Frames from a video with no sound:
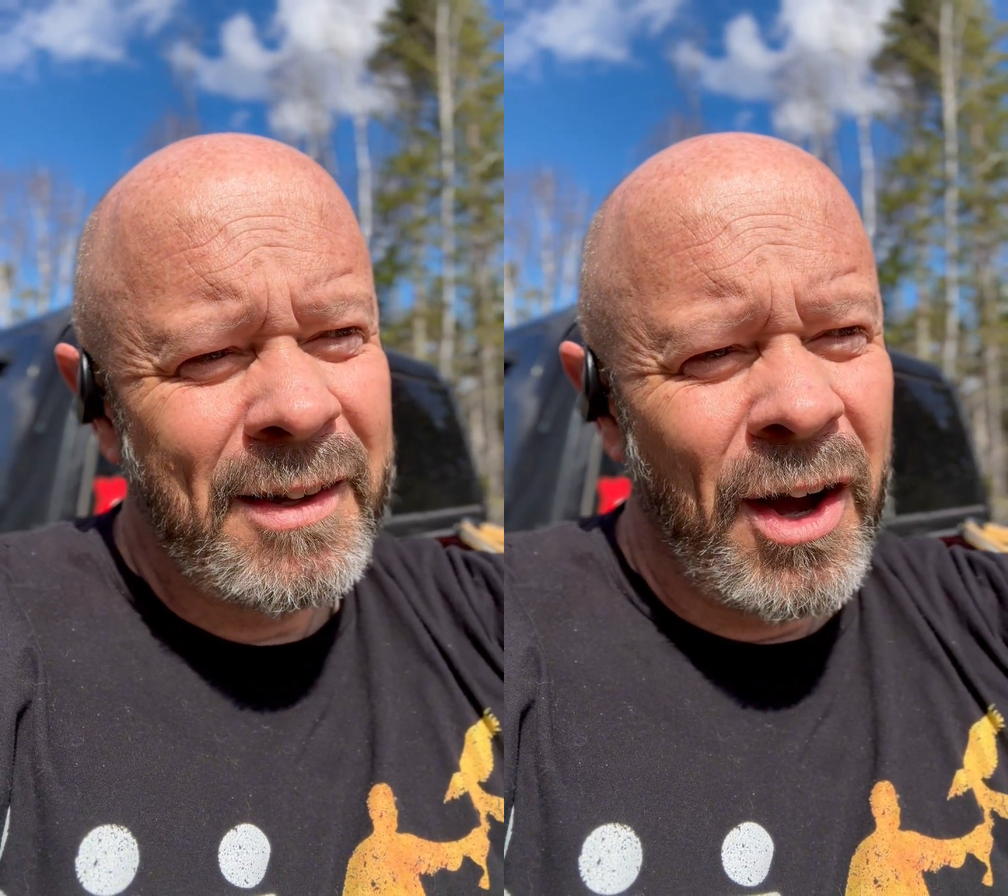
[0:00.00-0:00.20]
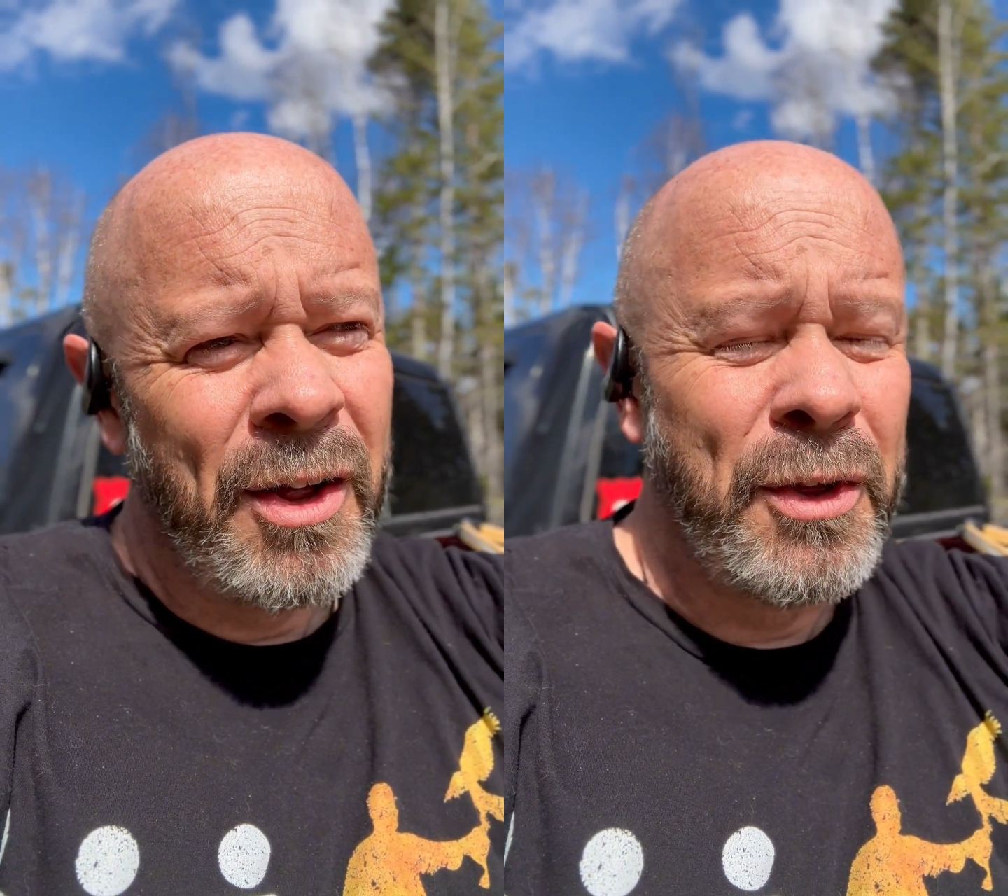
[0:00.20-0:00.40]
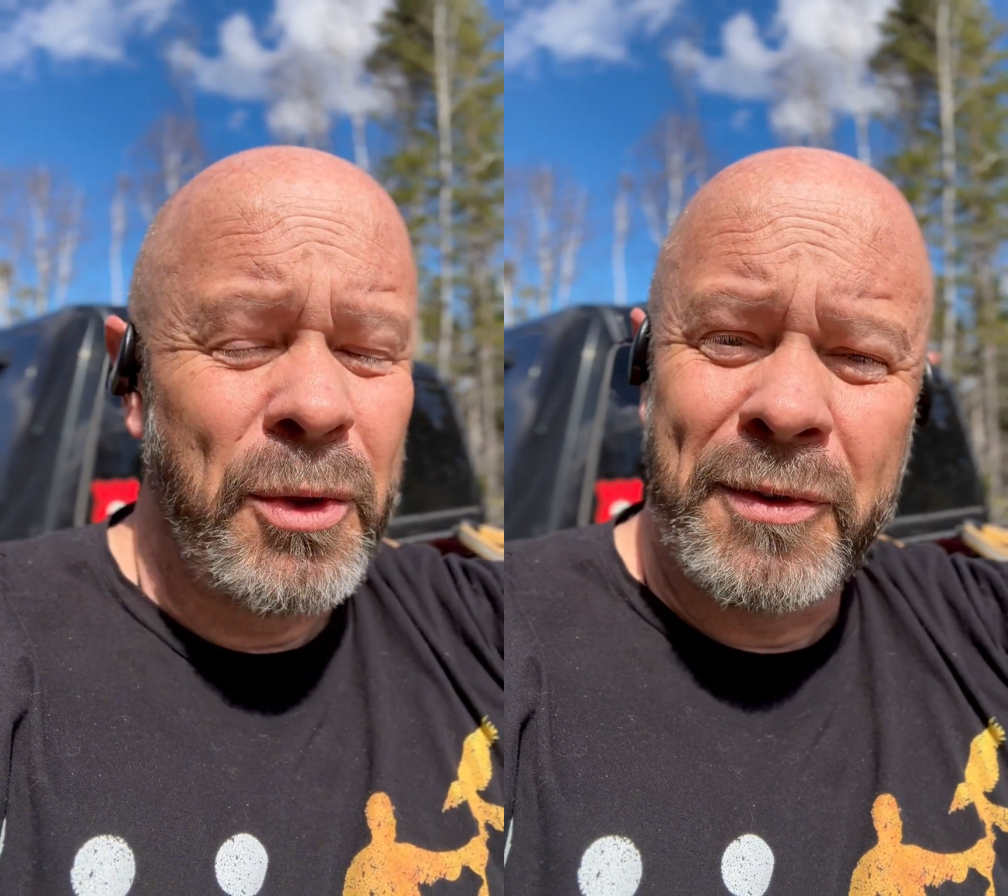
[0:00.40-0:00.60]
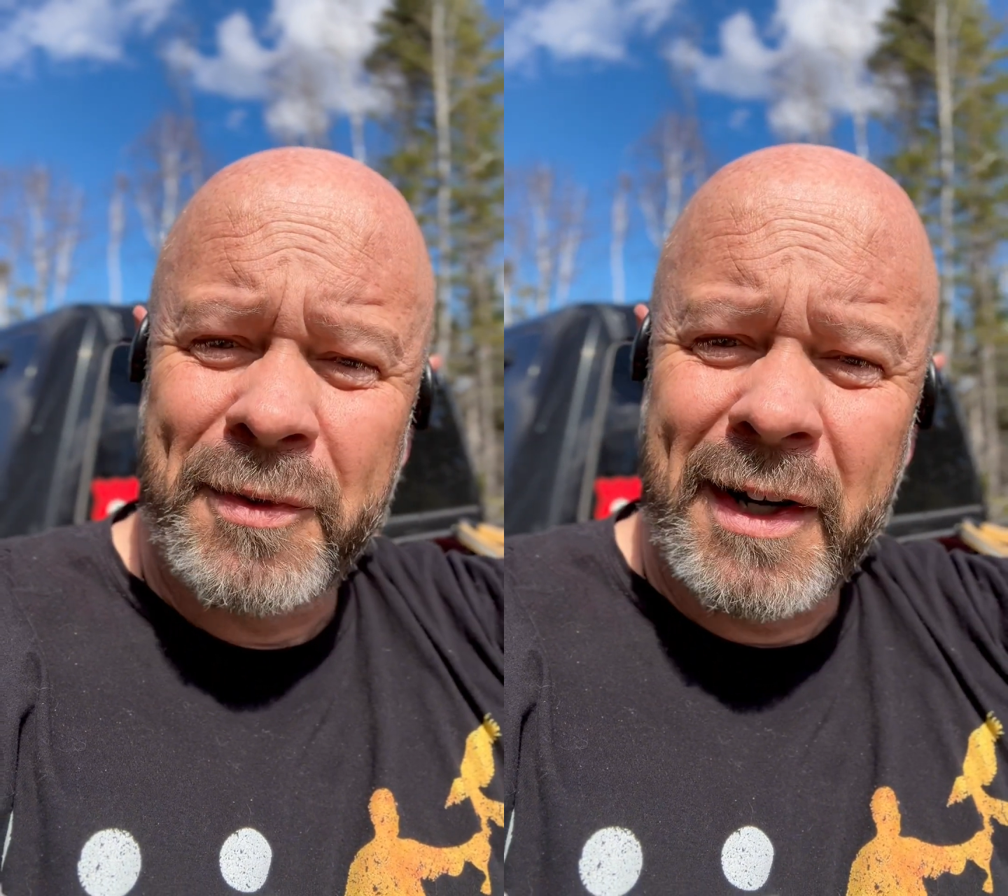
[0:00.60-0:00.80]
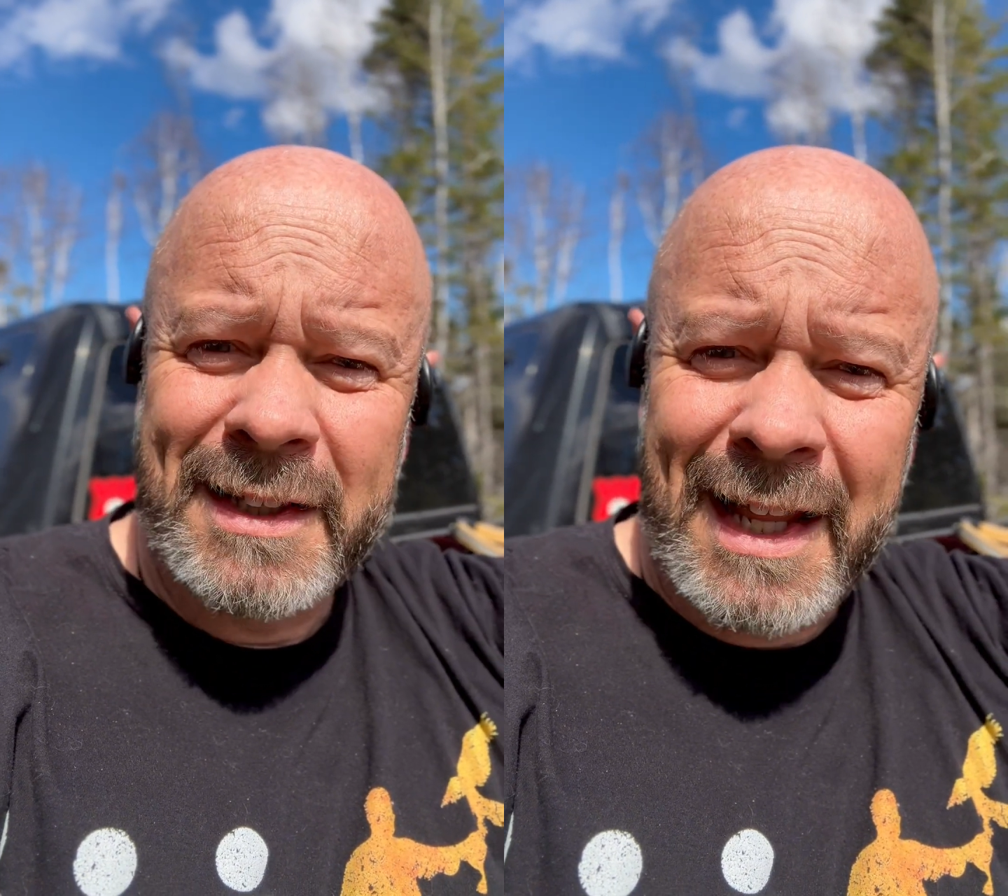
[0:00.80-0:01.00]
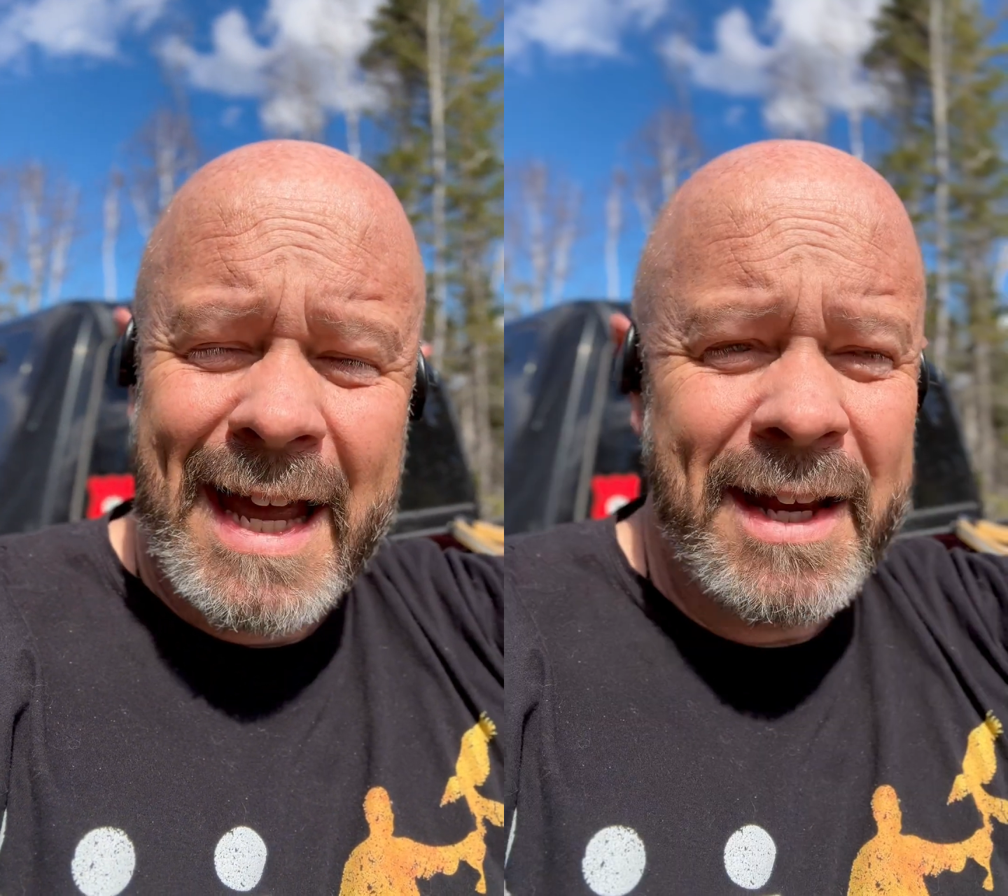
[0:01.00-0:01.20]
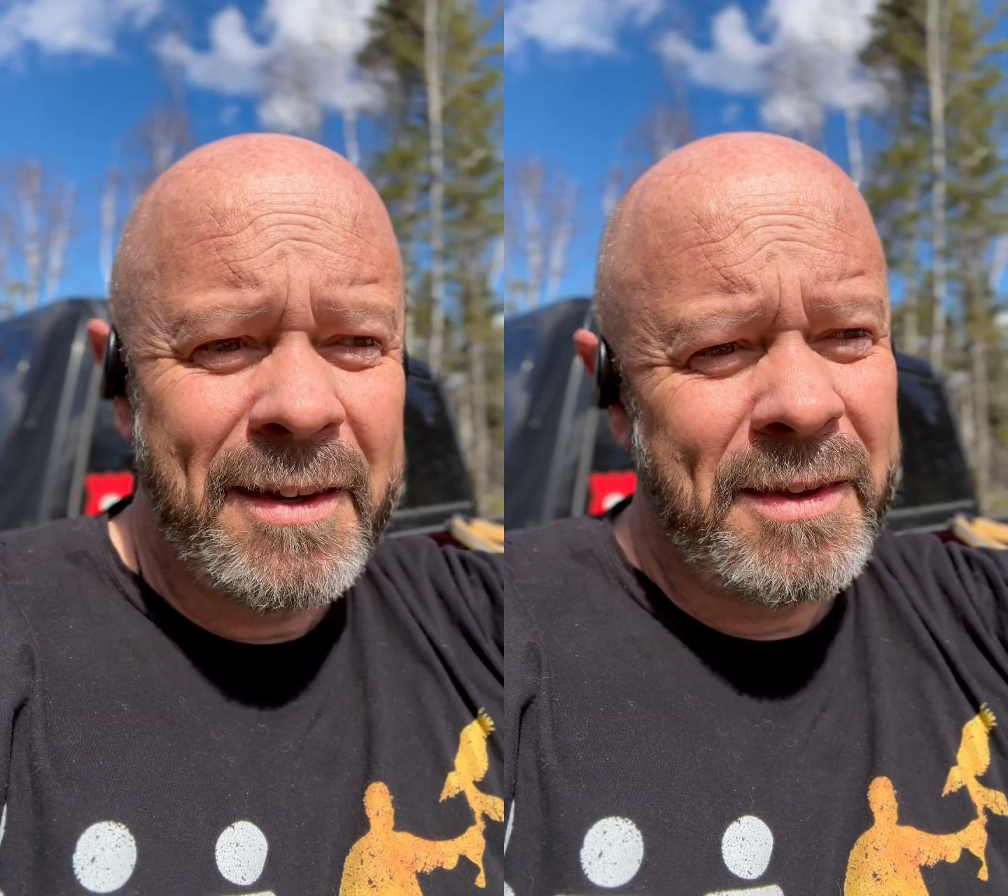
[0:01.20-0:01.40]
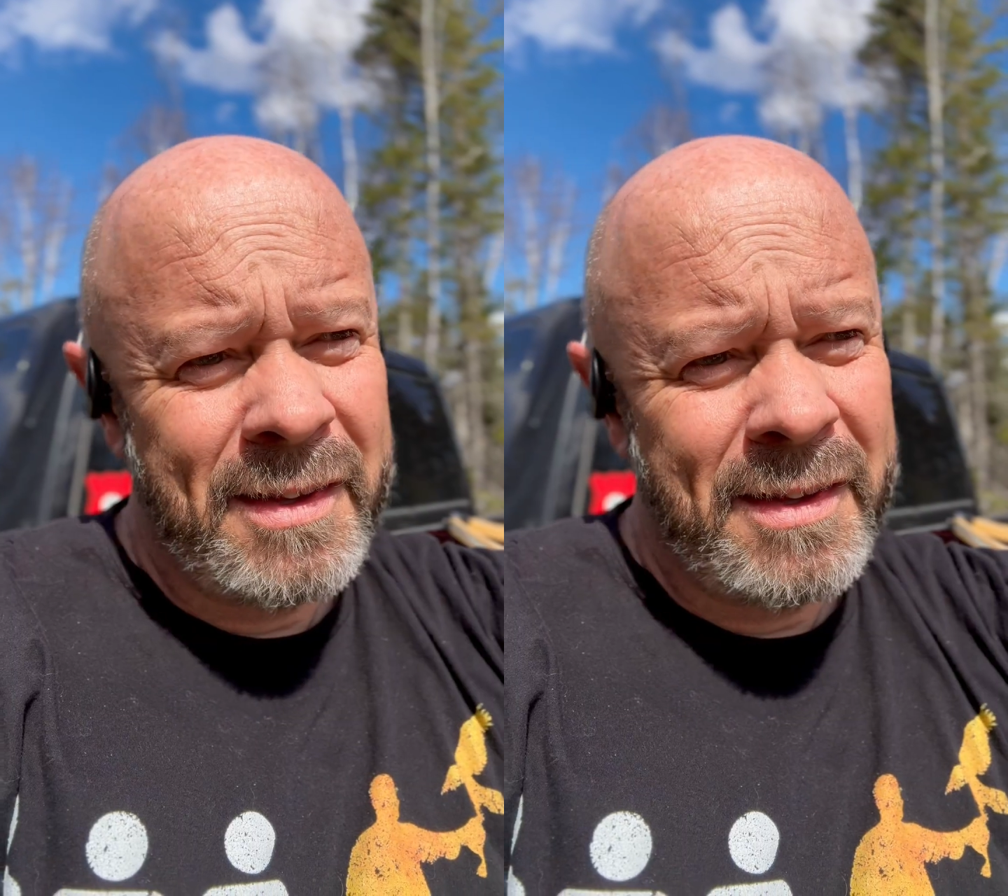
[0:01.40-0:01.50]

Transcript: Although they're very light,